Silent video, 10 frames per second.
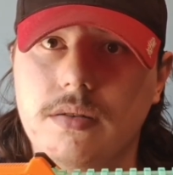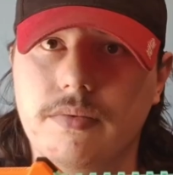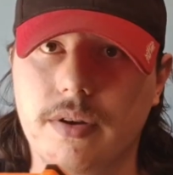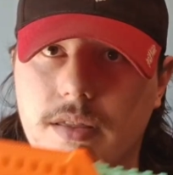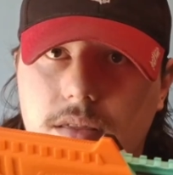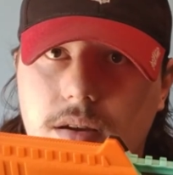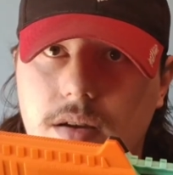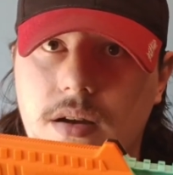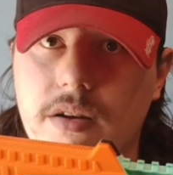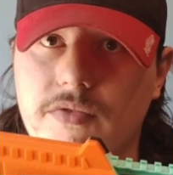with the
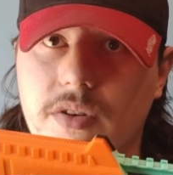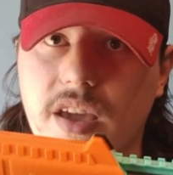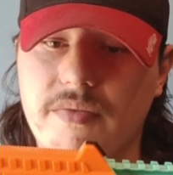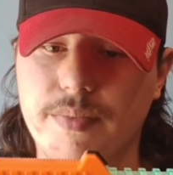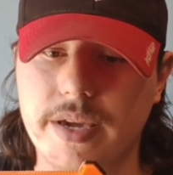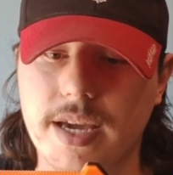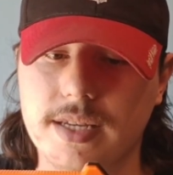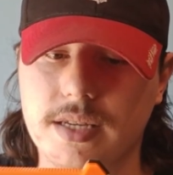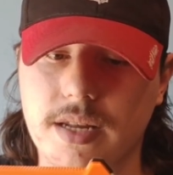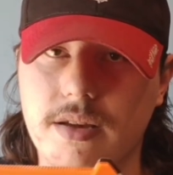140
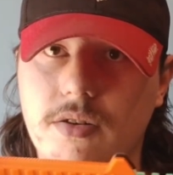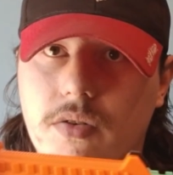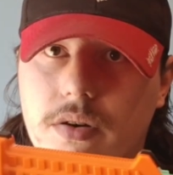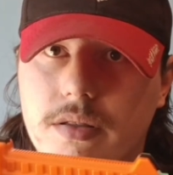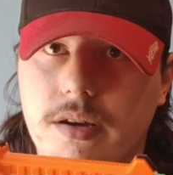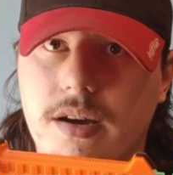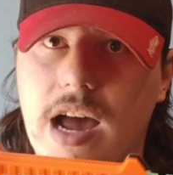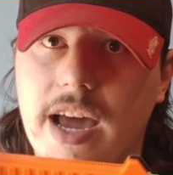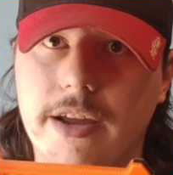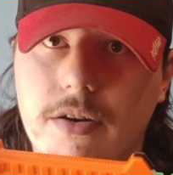FPS in it or the
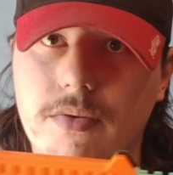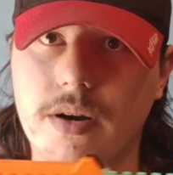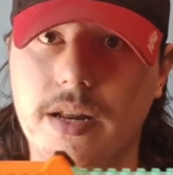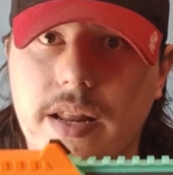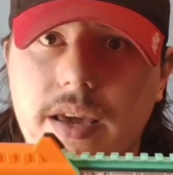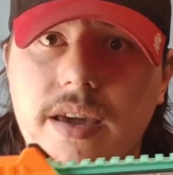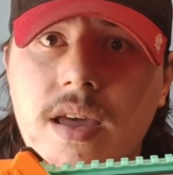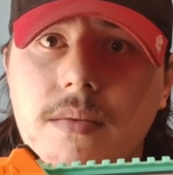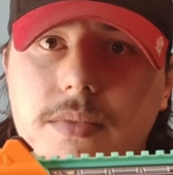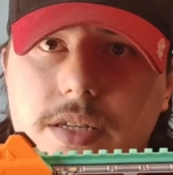higher one in it.
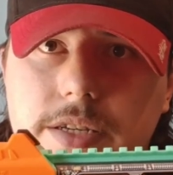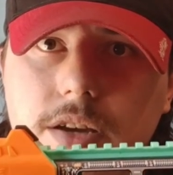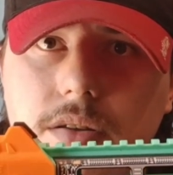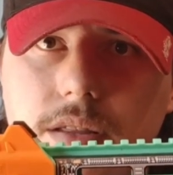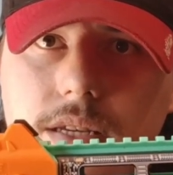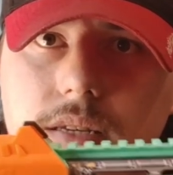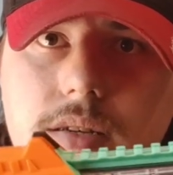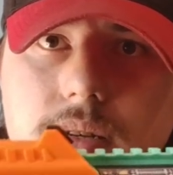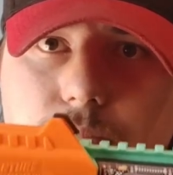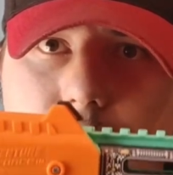Still,
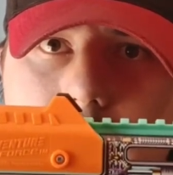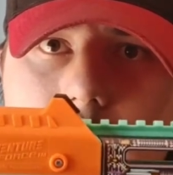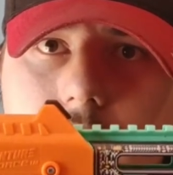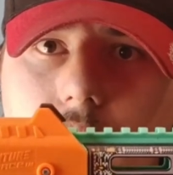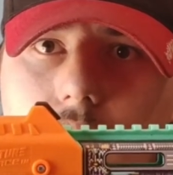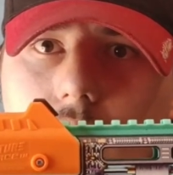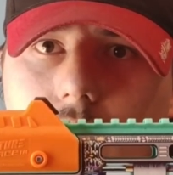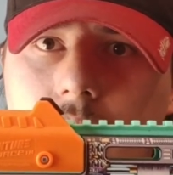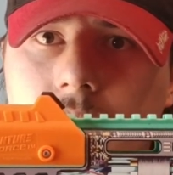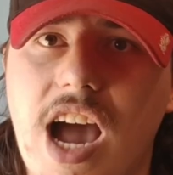this is pretty cool.
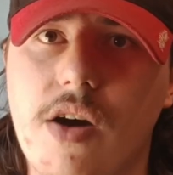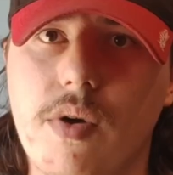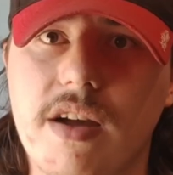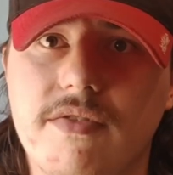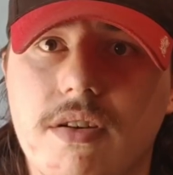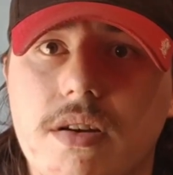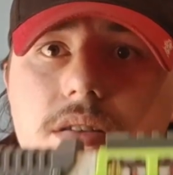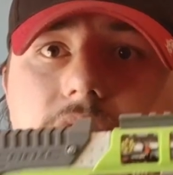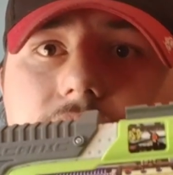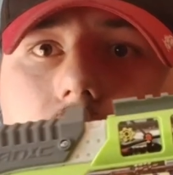However,
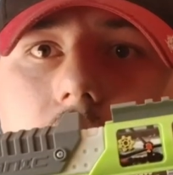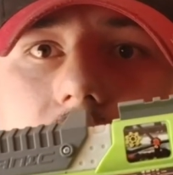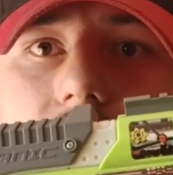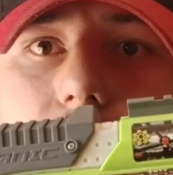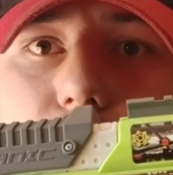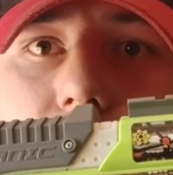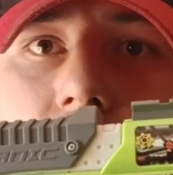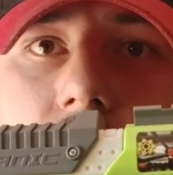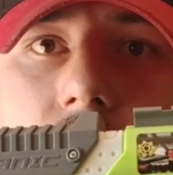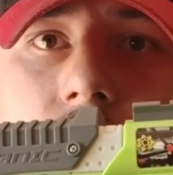the Volcanic
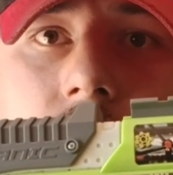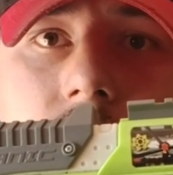Pro